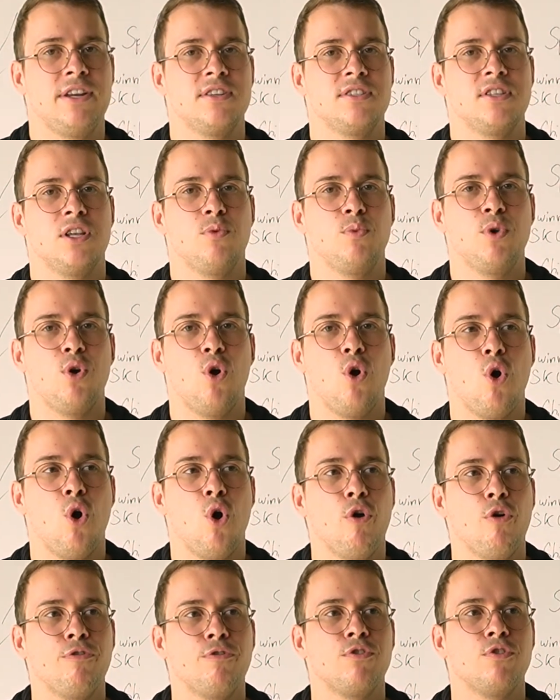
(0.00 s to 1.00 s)
that we
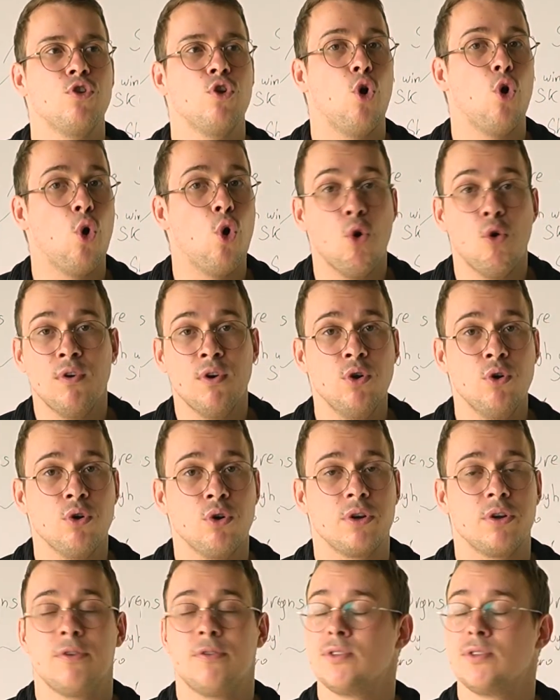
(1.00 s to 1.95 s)
often overlook.